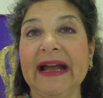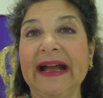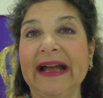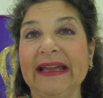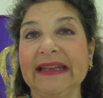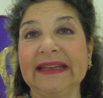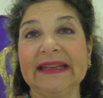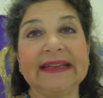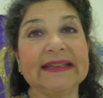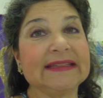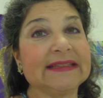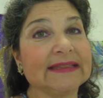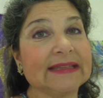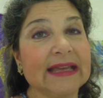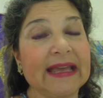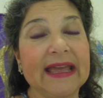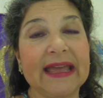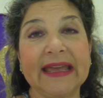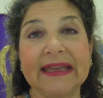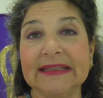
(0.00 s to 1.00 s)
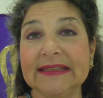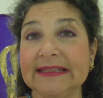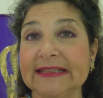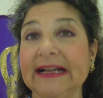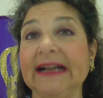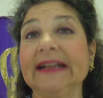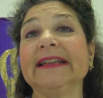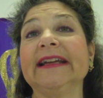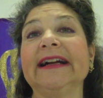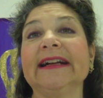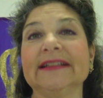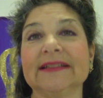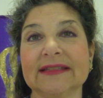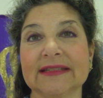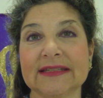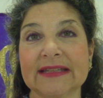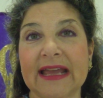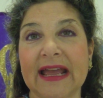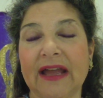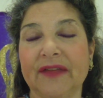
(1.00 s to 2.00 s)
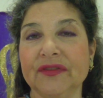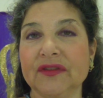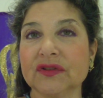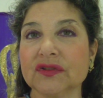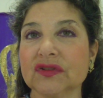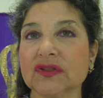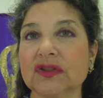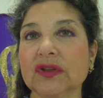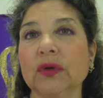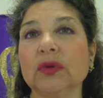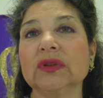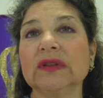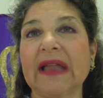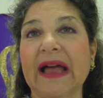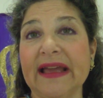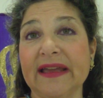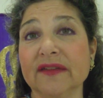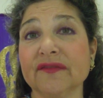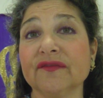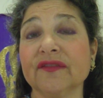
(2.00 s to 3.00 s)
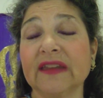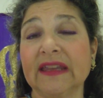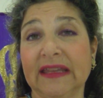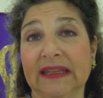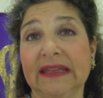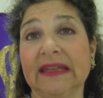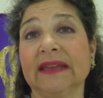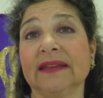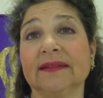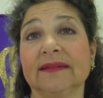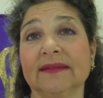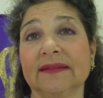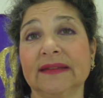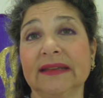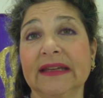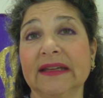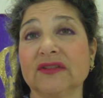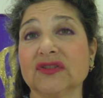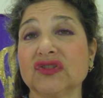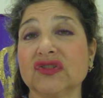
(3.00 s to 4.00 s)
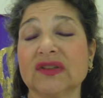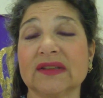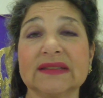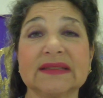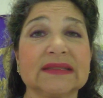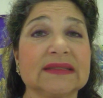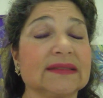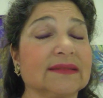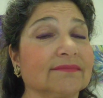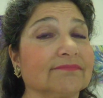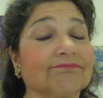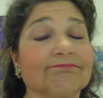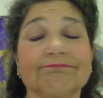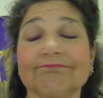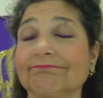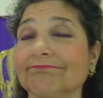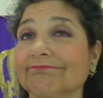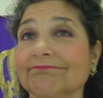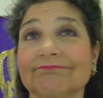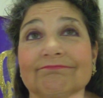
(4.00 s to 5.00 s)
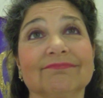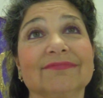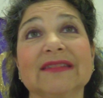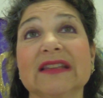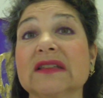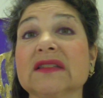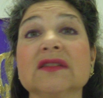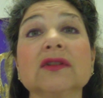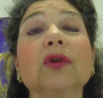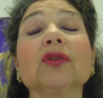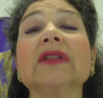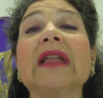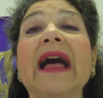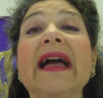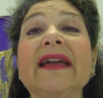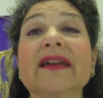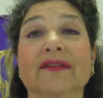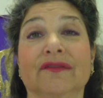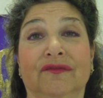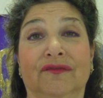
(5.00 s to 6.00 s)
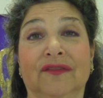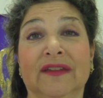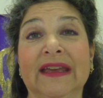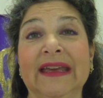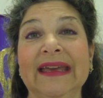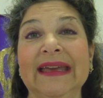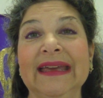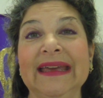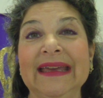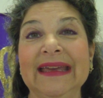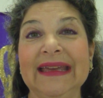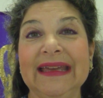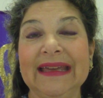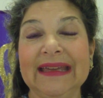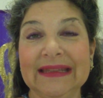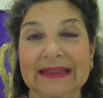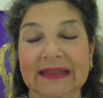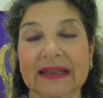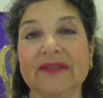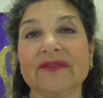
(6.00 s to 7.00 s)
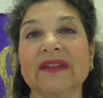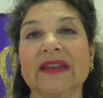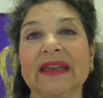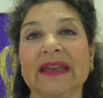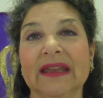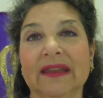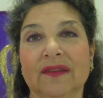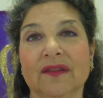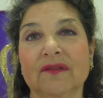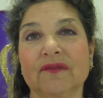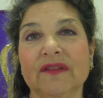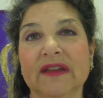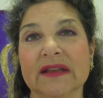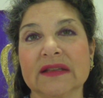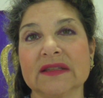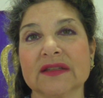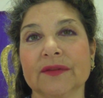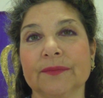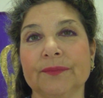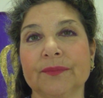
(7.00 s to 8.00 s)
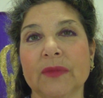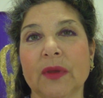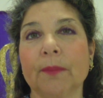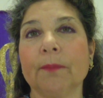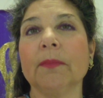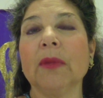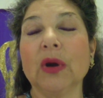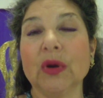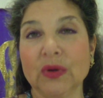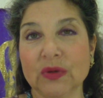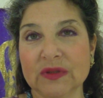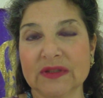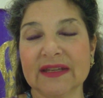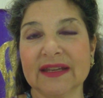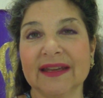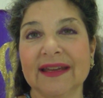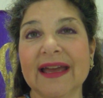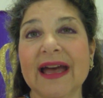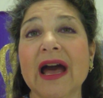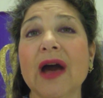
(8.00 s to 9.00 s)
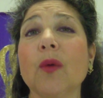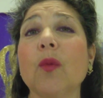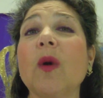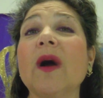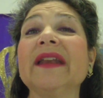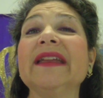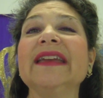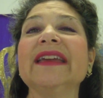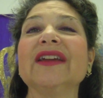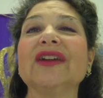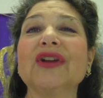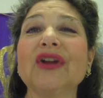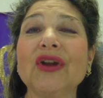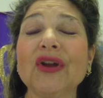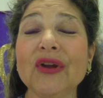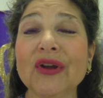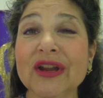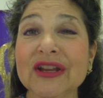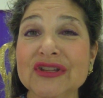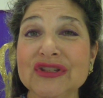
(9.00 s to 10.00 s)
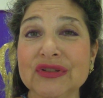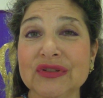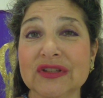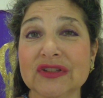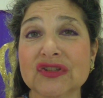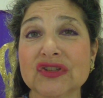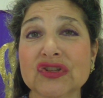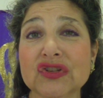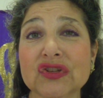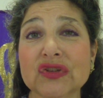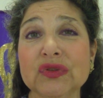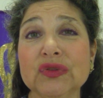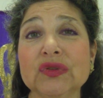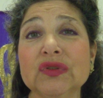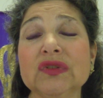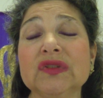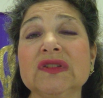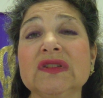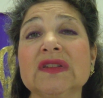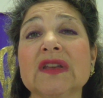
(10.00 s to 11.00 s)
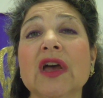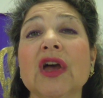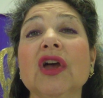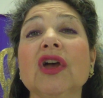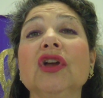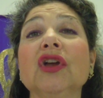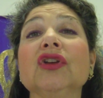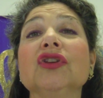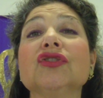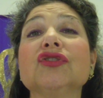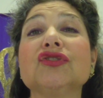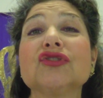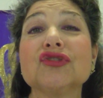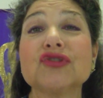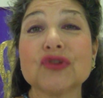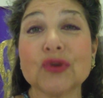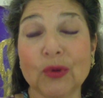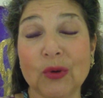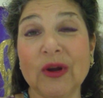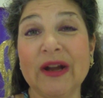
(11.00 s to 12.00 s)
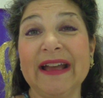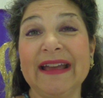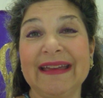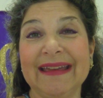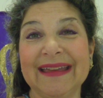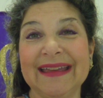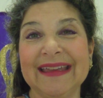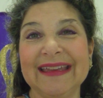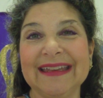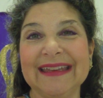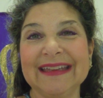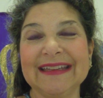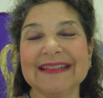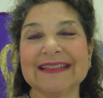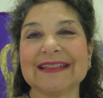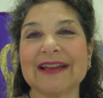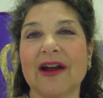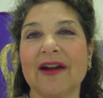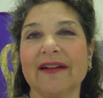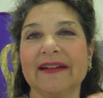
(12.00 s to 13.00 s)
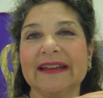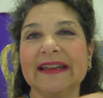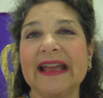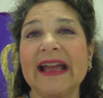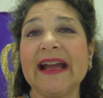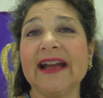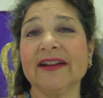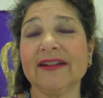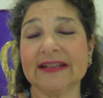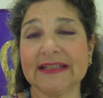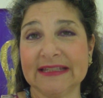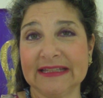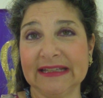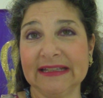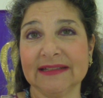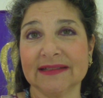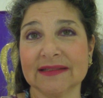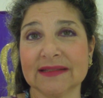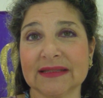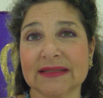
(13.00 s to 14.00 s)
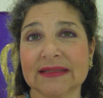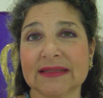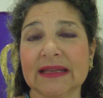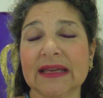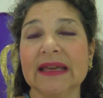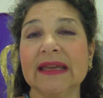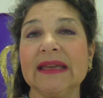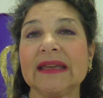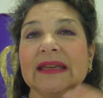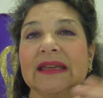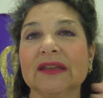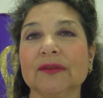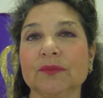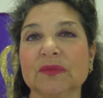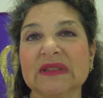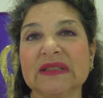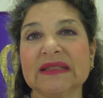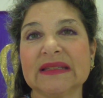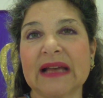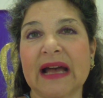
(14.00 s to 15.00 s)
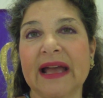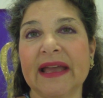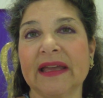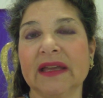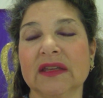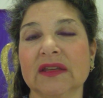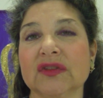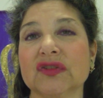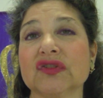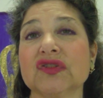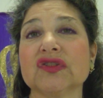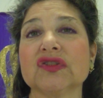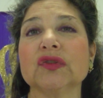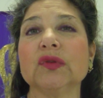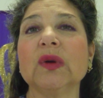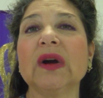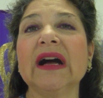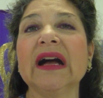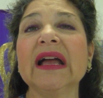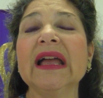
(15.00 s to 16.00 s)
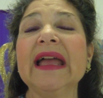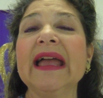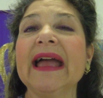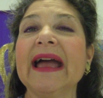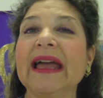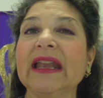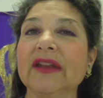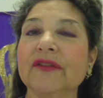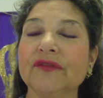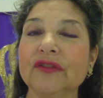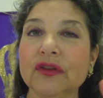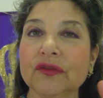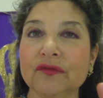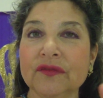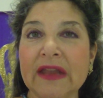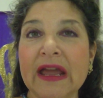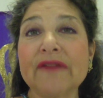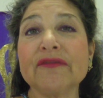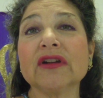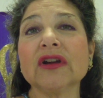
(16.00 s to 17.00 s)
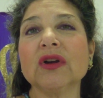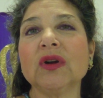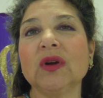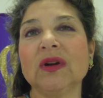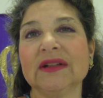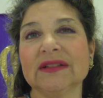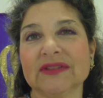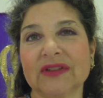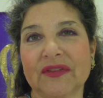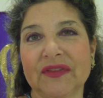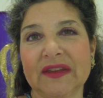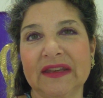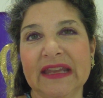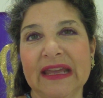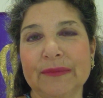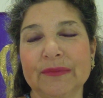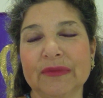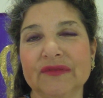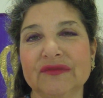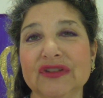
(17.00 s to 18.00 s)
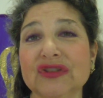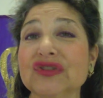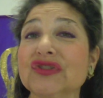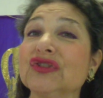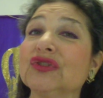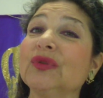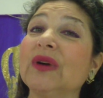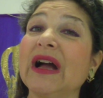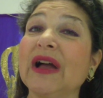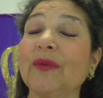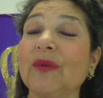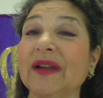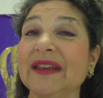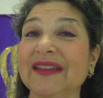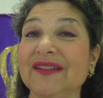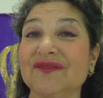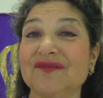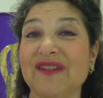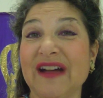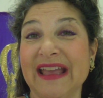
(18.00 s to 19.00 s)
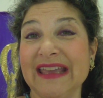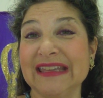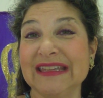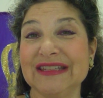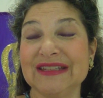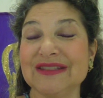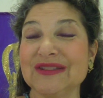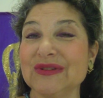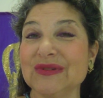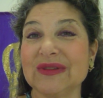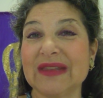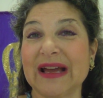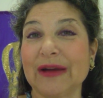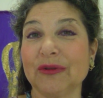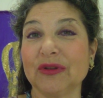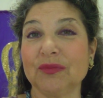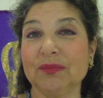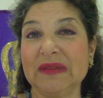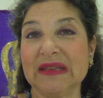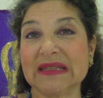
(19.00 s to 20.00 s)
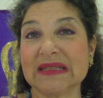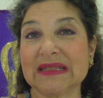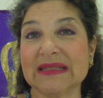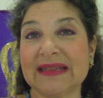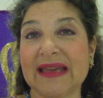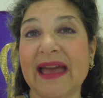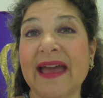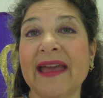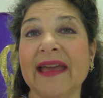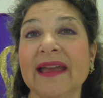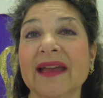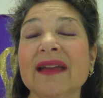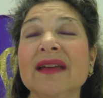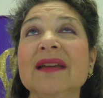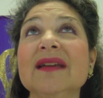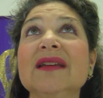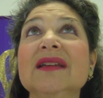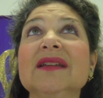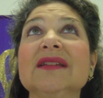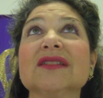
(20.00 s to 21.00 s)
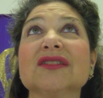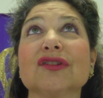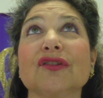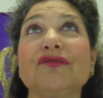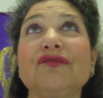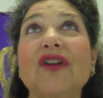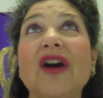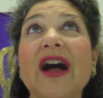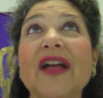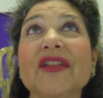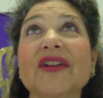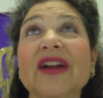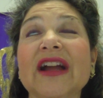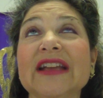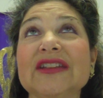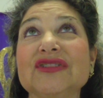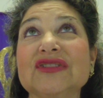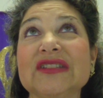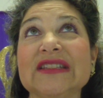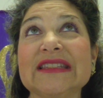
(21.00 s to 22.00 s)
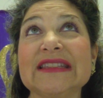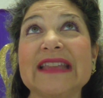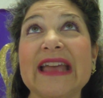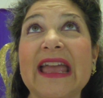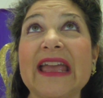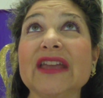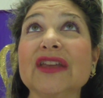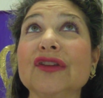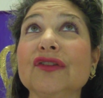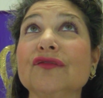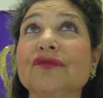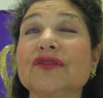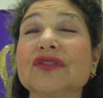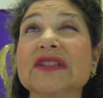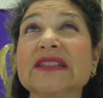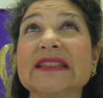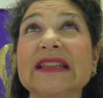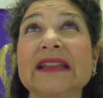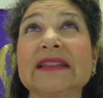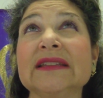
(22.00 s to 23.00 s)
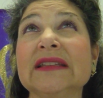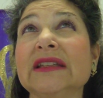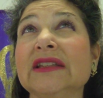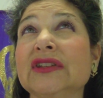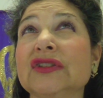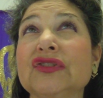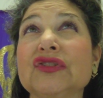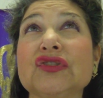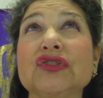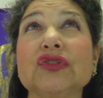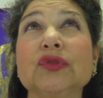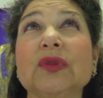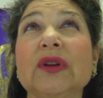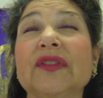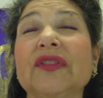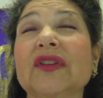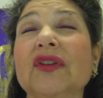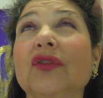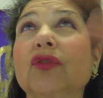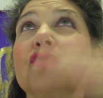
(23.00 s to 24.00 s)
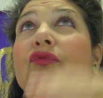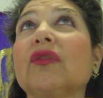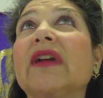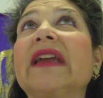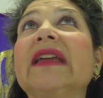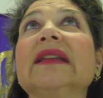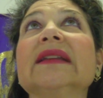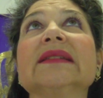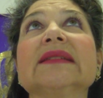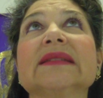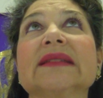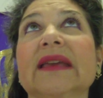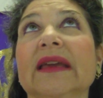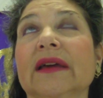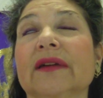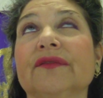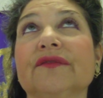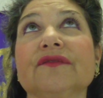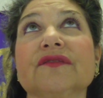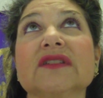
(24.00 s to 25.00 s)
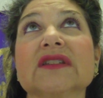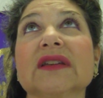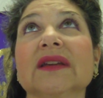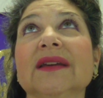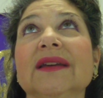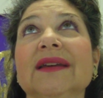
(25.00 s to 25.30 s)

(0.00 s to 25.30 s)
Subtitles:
And it's a dead end, and there's no life in it. It just, there's no life in living in the victim mode. I want to encourage you to choose joy. It is our inheritance in Messiah Yeshua. And if you've never called on the name of Yeshua, I want to invite you to do that with me today. So Father, I just thank you for sending Yeshua, the greatest gift.